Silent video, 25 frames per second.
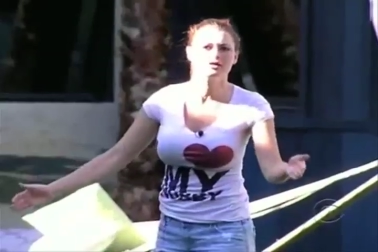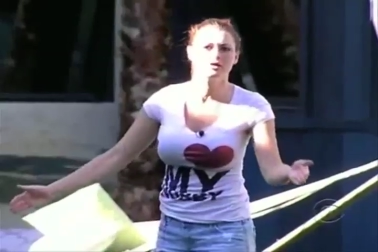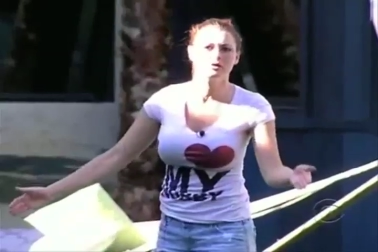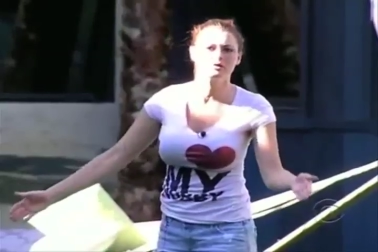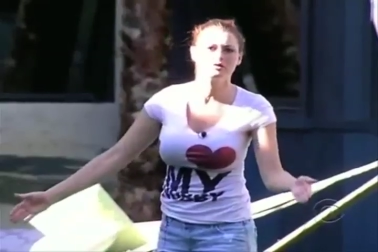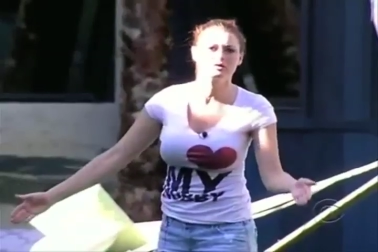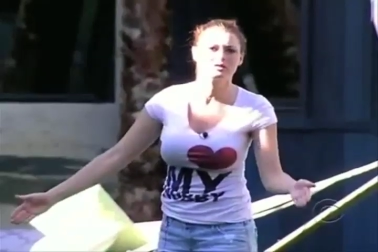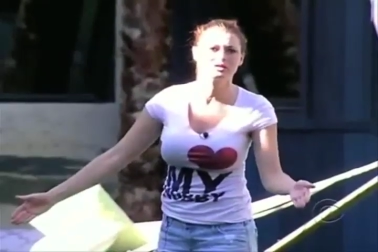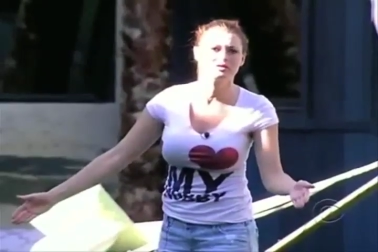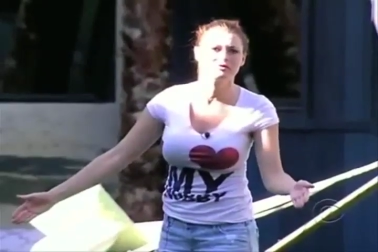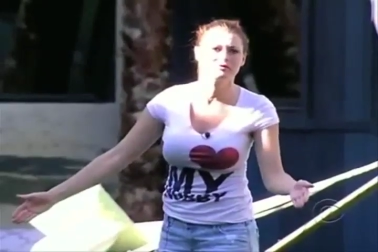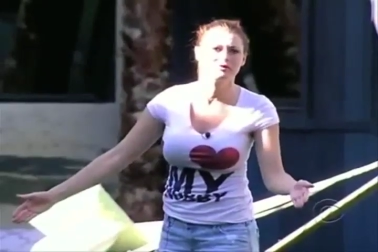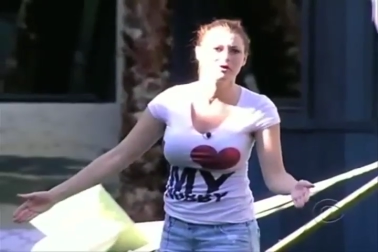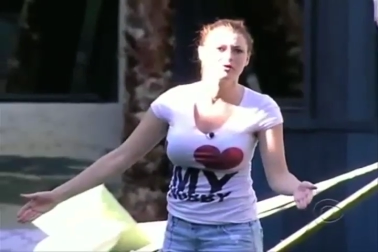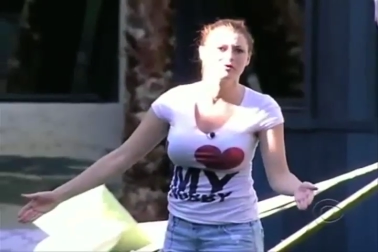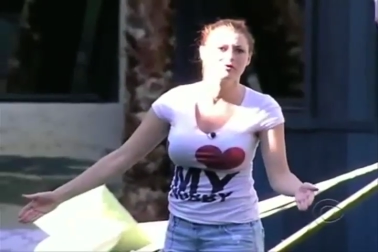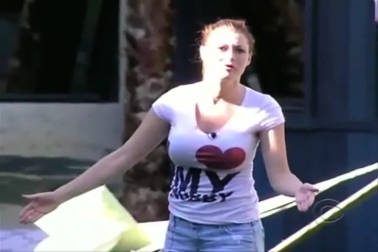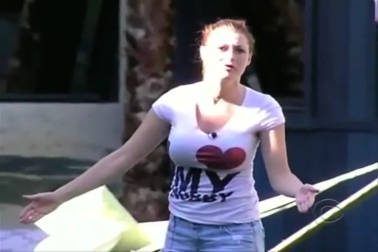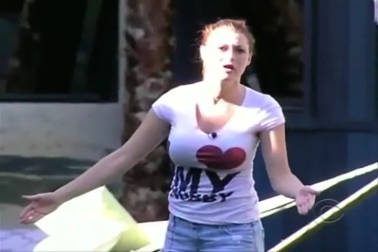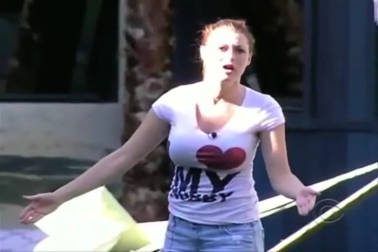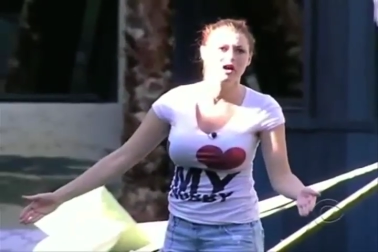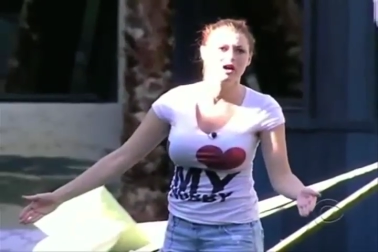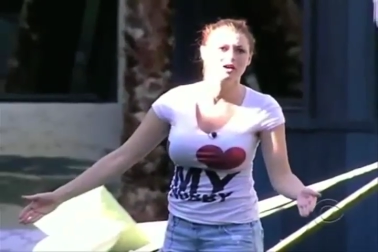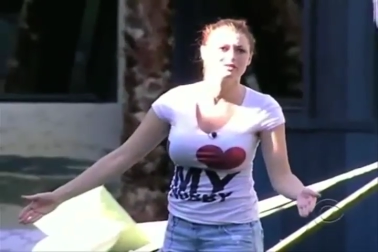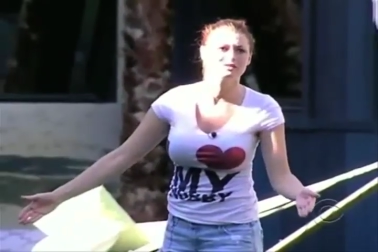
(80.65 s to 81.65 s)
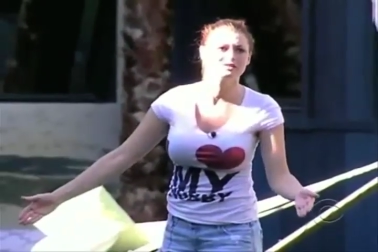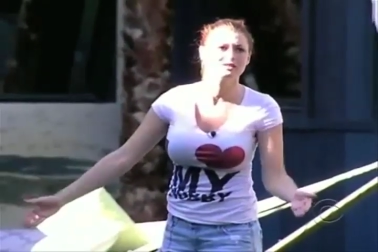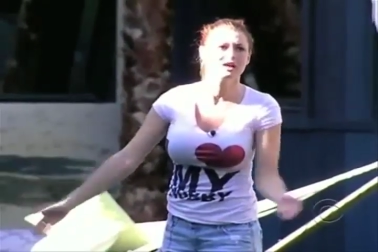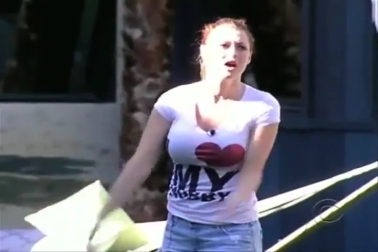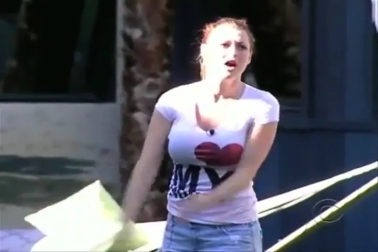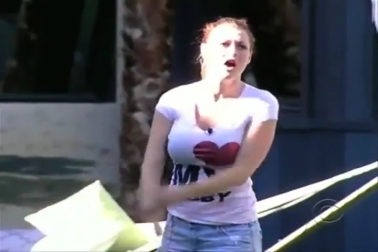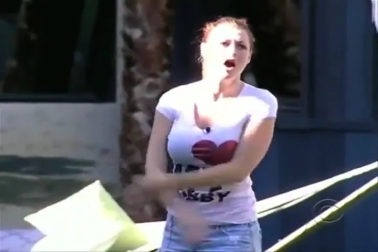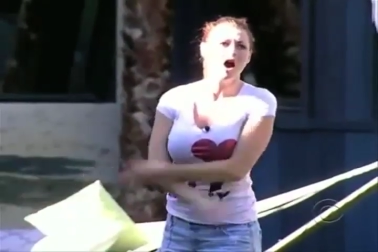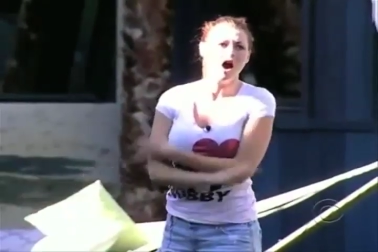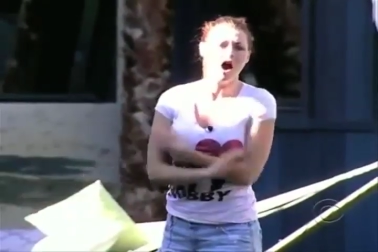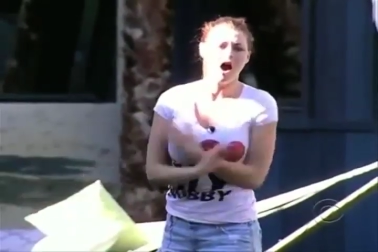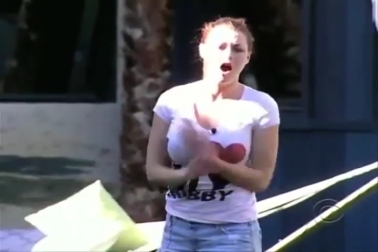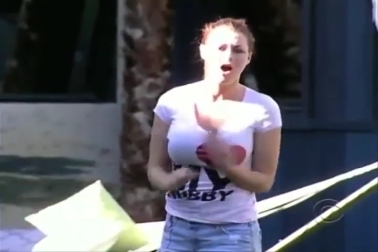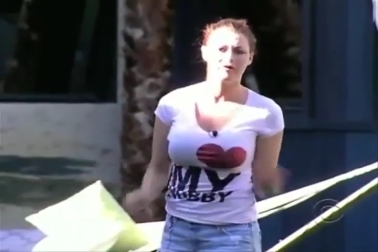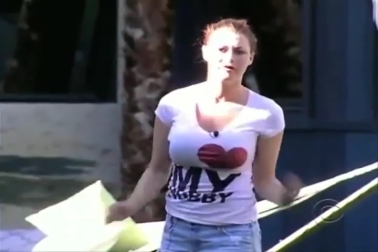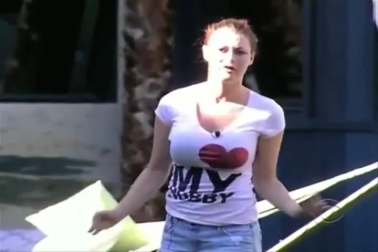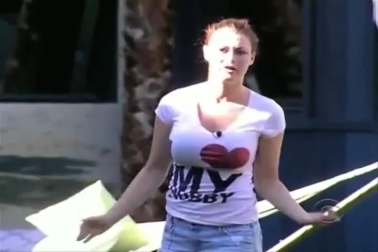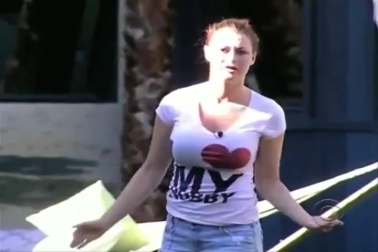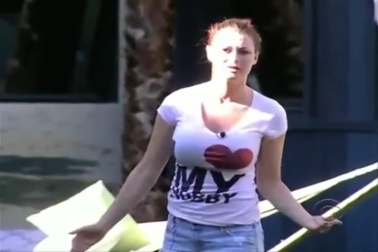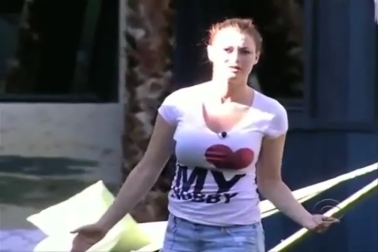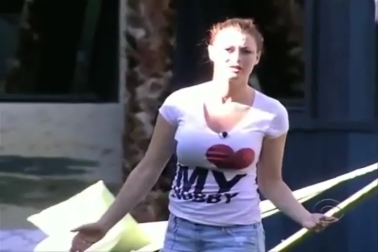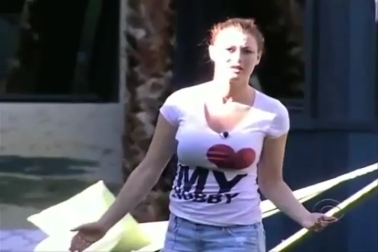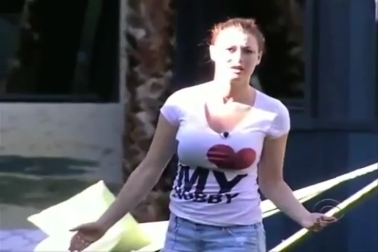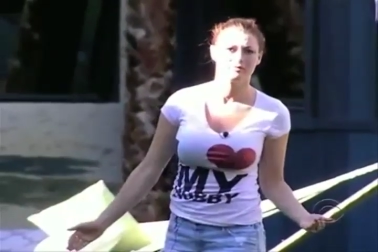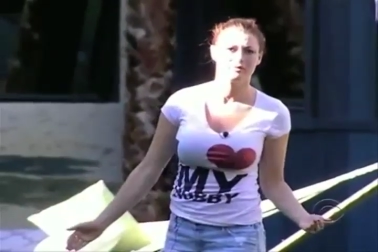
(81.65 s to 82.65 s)
no one's going to vote for us.
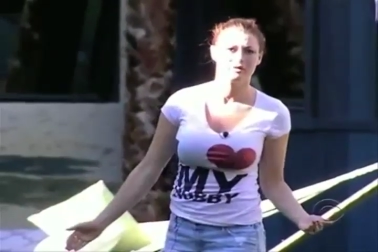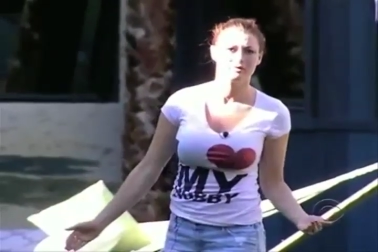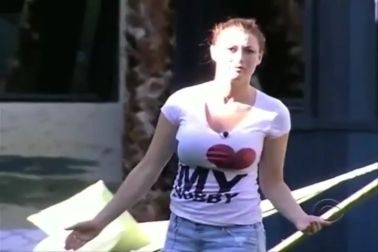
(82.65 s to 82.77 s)
Obviously,